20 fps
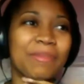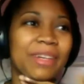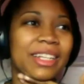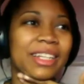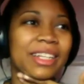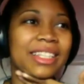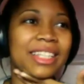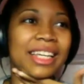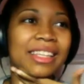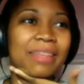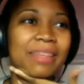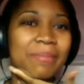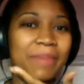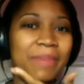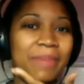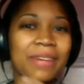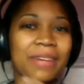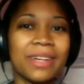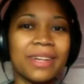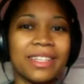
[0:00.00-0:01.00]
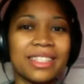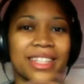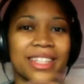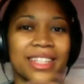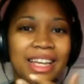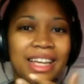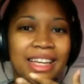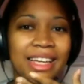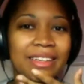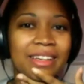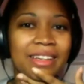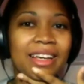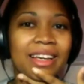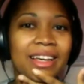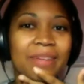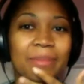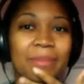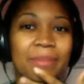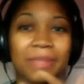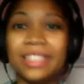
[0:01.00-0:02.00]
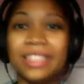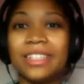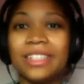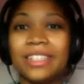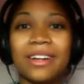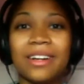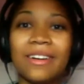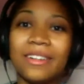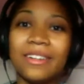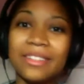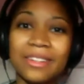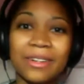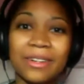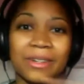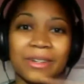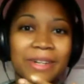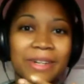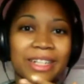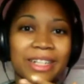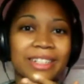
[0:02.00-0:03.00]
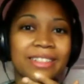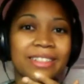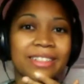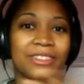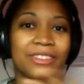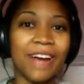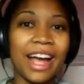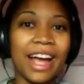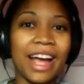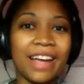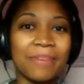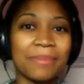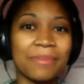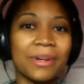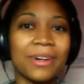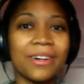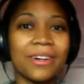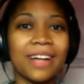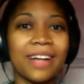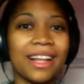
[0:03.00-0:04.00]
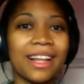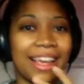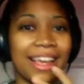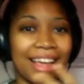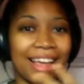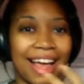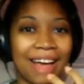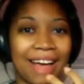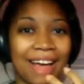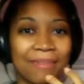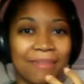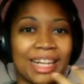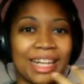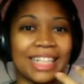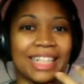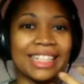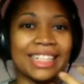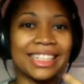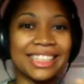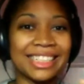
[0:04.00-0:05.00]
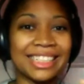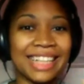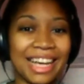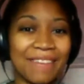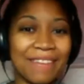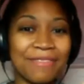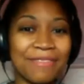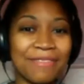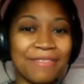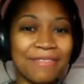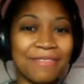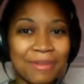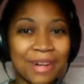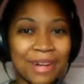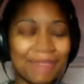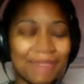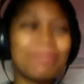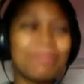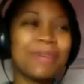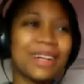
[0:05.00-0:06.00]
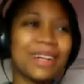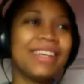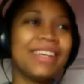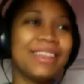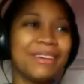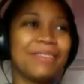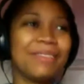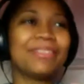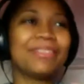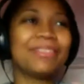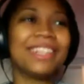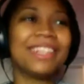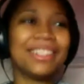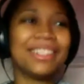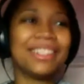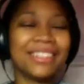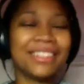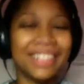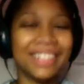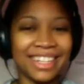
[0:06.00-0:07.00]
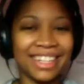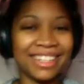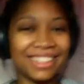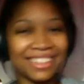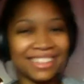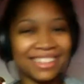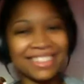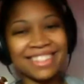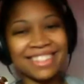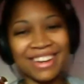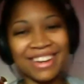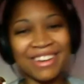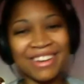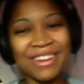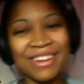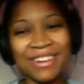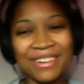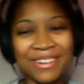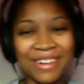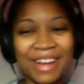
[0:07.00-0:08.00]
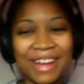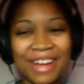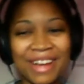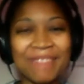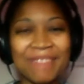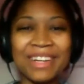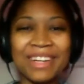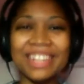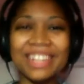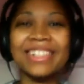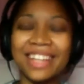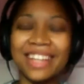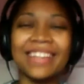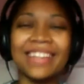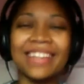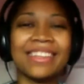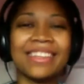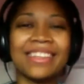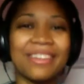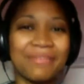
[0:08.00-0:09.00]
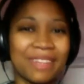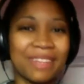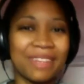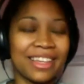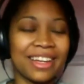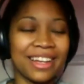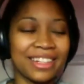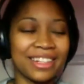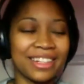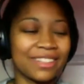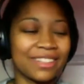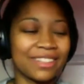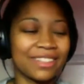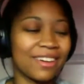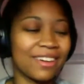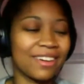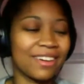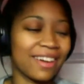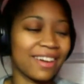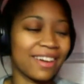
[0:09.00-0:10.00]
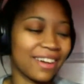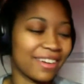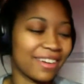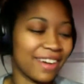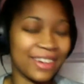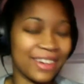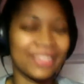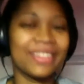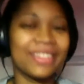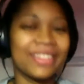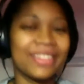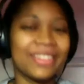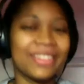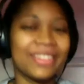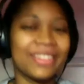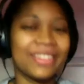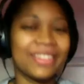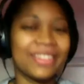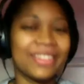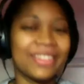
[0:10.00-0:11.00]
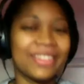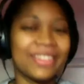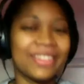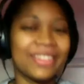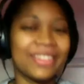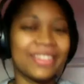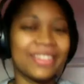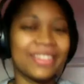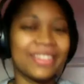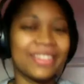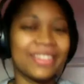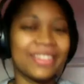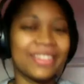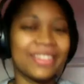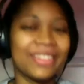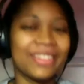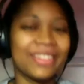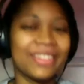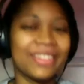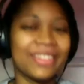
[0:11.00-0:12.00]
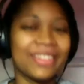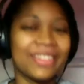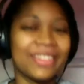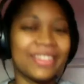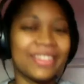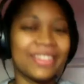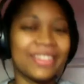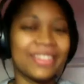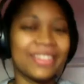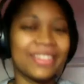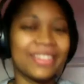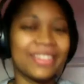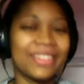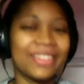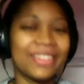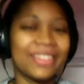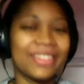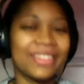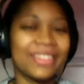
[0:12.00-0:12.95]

but it's like the big ones like Bleach and Naruto and Dragon Ball. Like I'm like I have nowhere to put you, literally. So I'm actually glad that they went the electronic route. So, but yeah, you should we